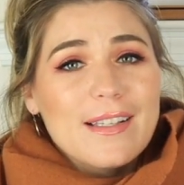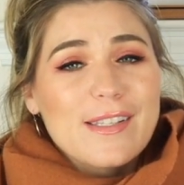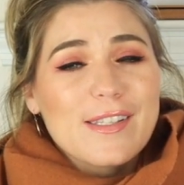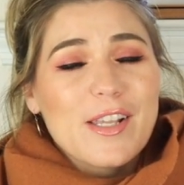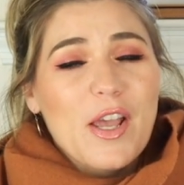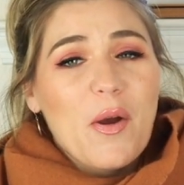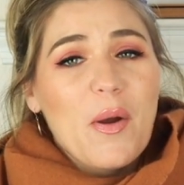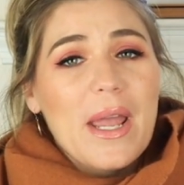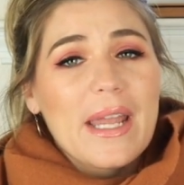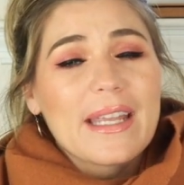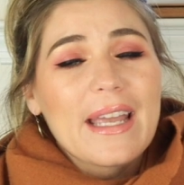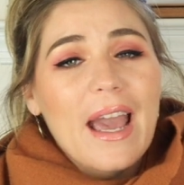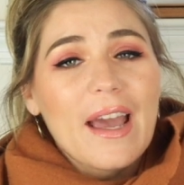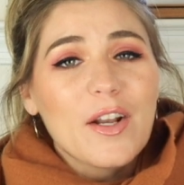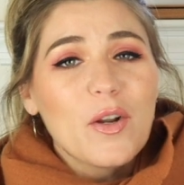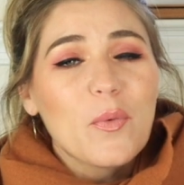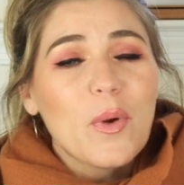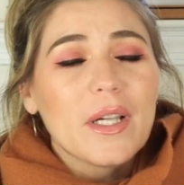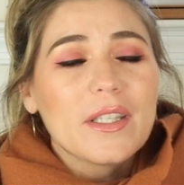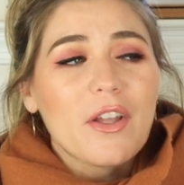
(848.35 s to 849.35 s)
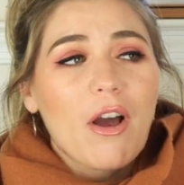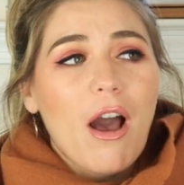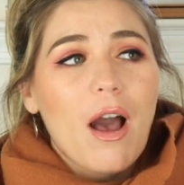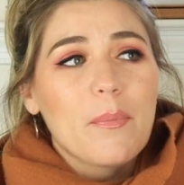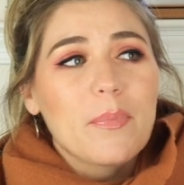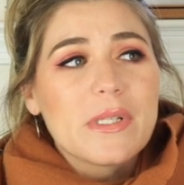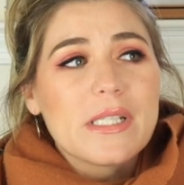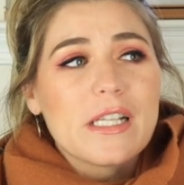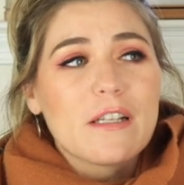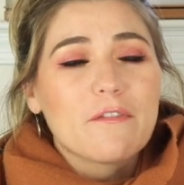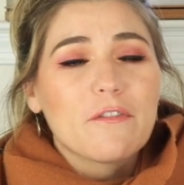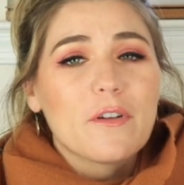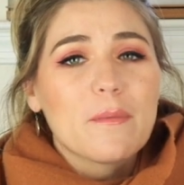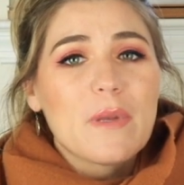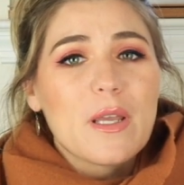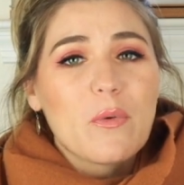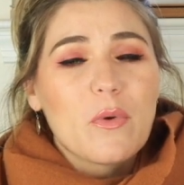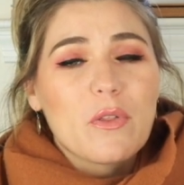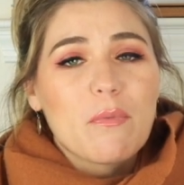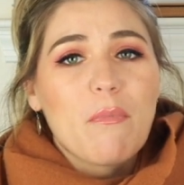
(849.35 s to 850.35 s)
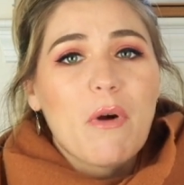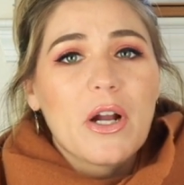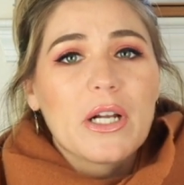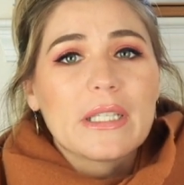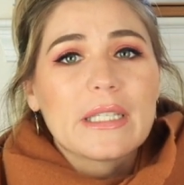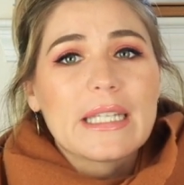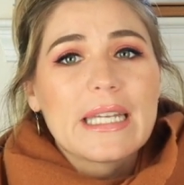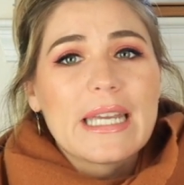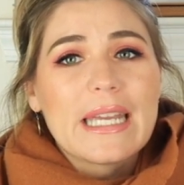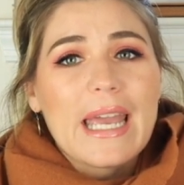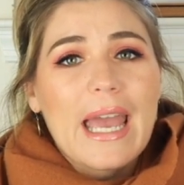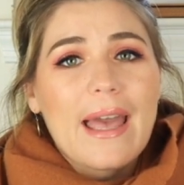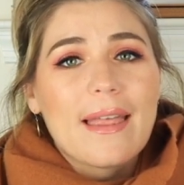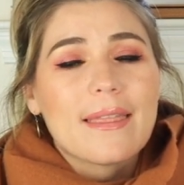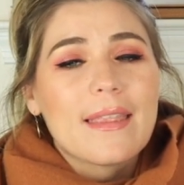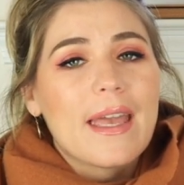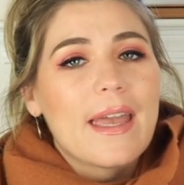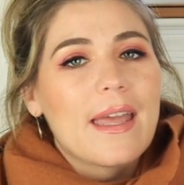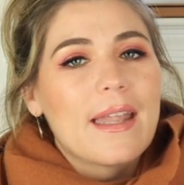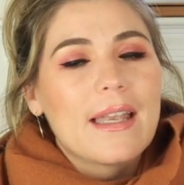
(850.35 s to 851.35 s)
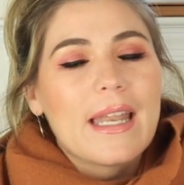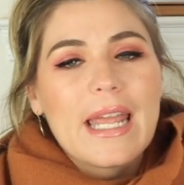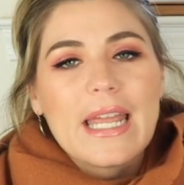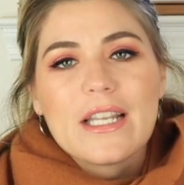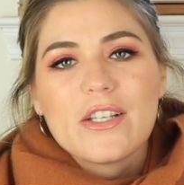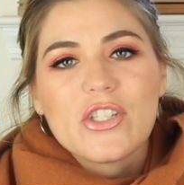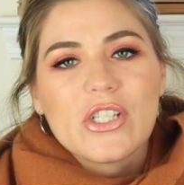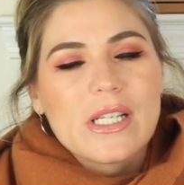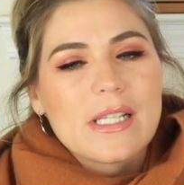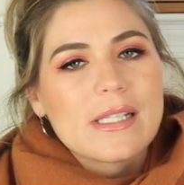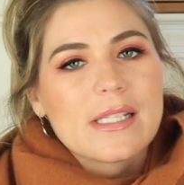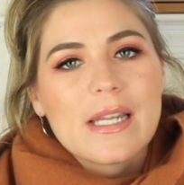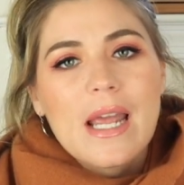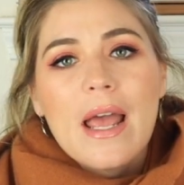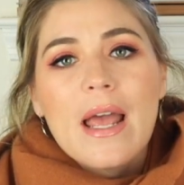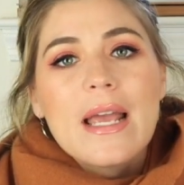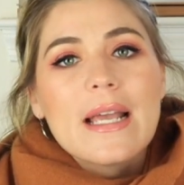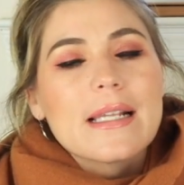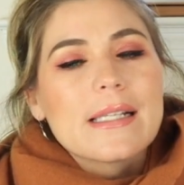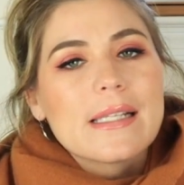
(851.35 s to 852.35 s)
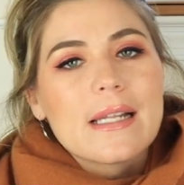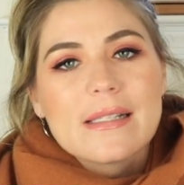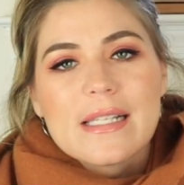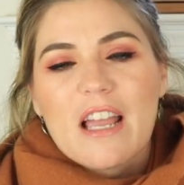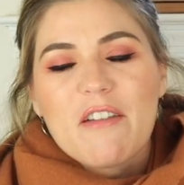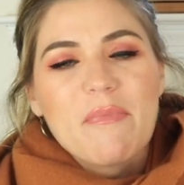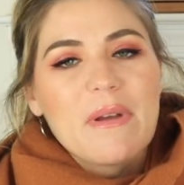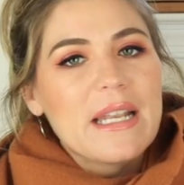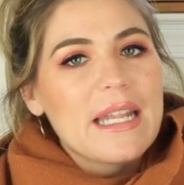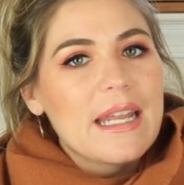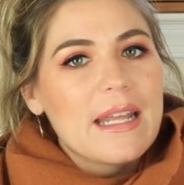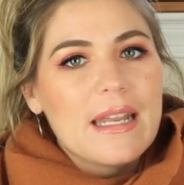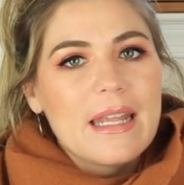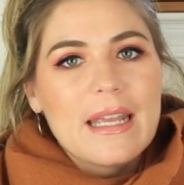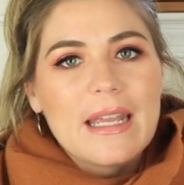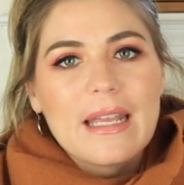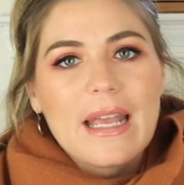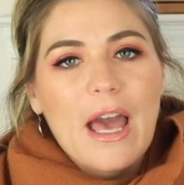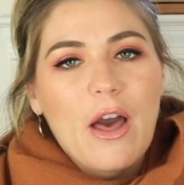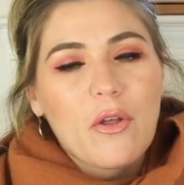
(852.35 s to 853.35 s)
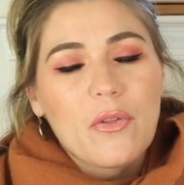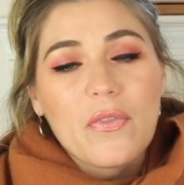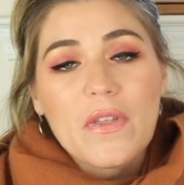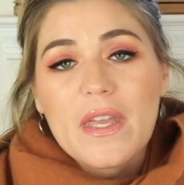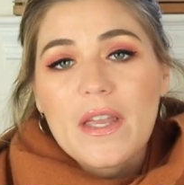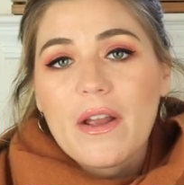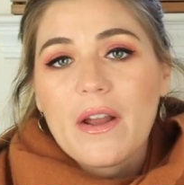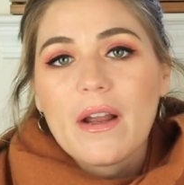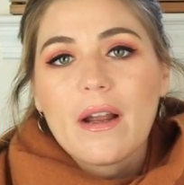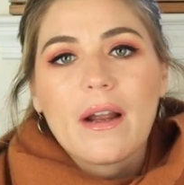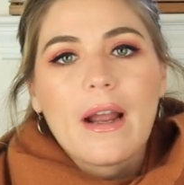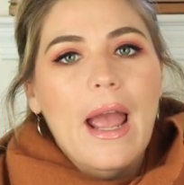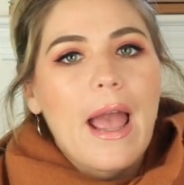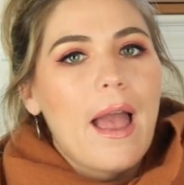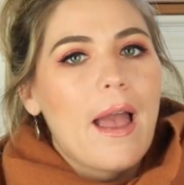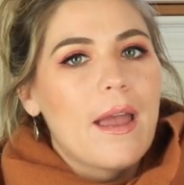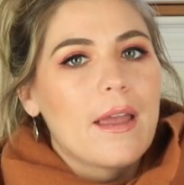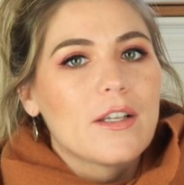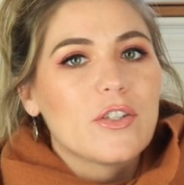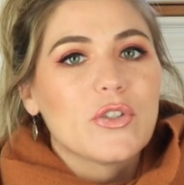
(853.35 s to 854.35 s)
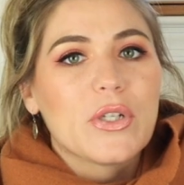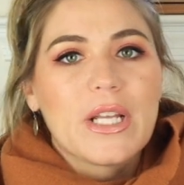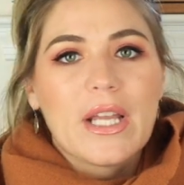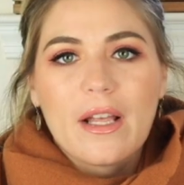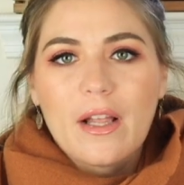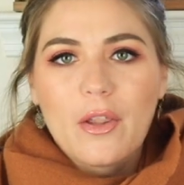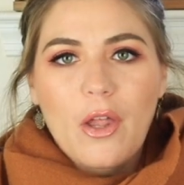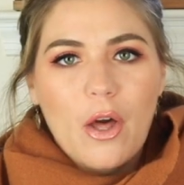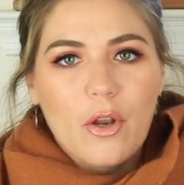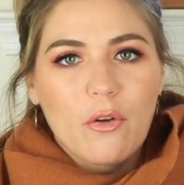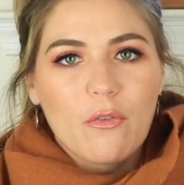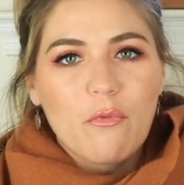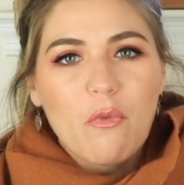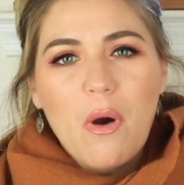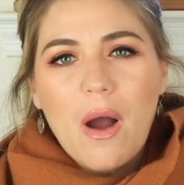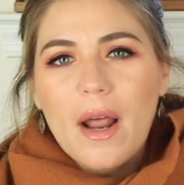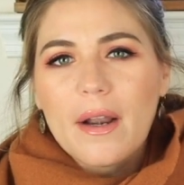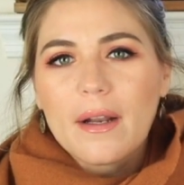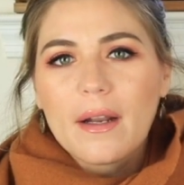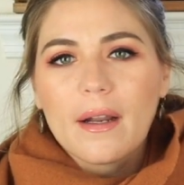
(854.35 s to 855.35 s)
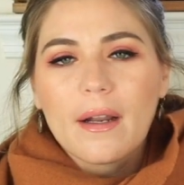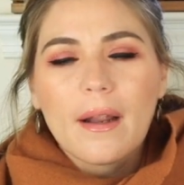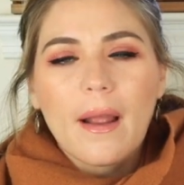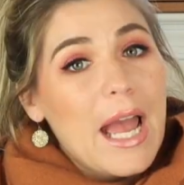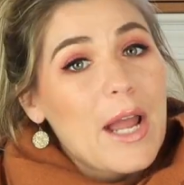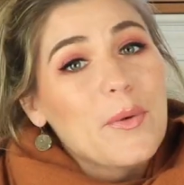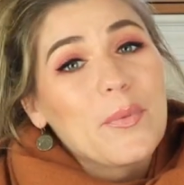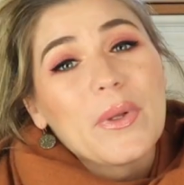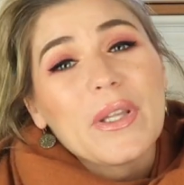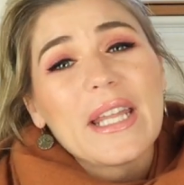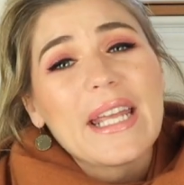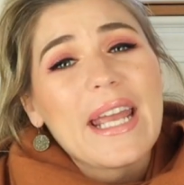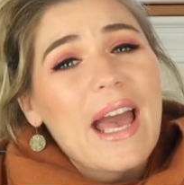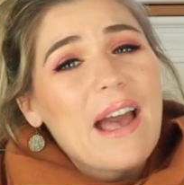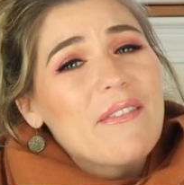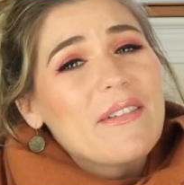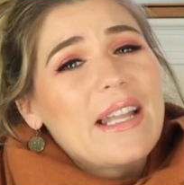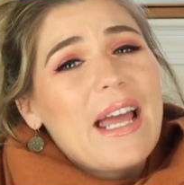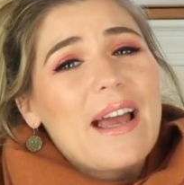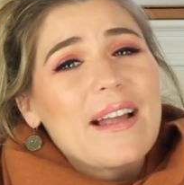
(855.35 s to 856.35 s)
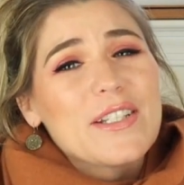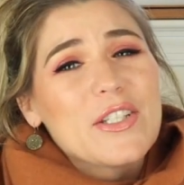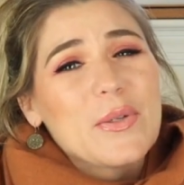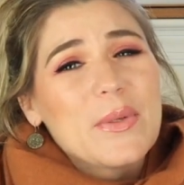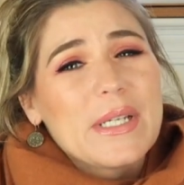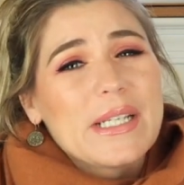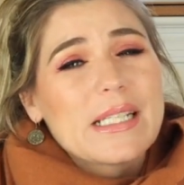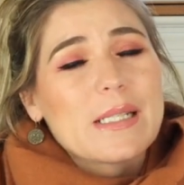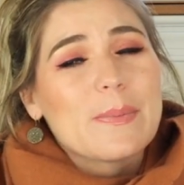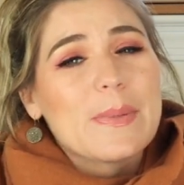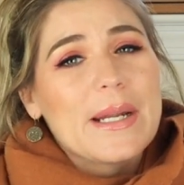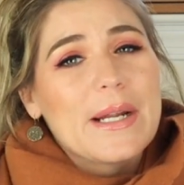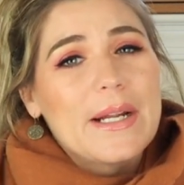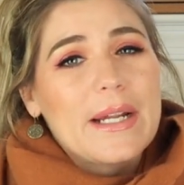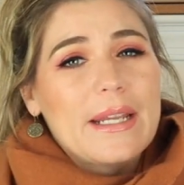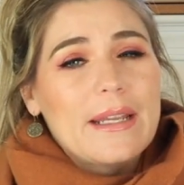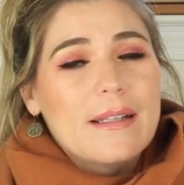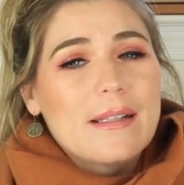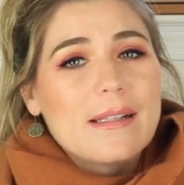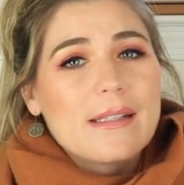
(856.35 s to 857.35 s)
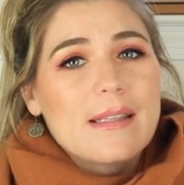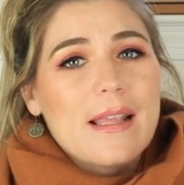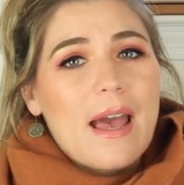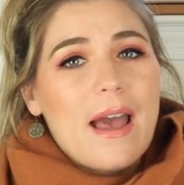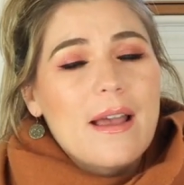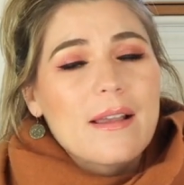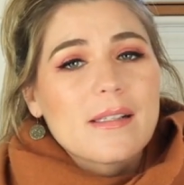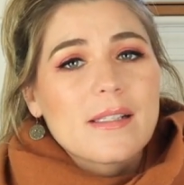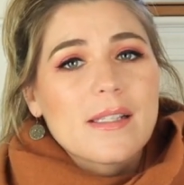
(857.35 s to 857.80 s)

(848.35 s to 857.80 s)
So it kind of worked the opposite for me with Marley and then it just, since I've been eating healthier and drinking a lot of water, I really haven't had to experience that.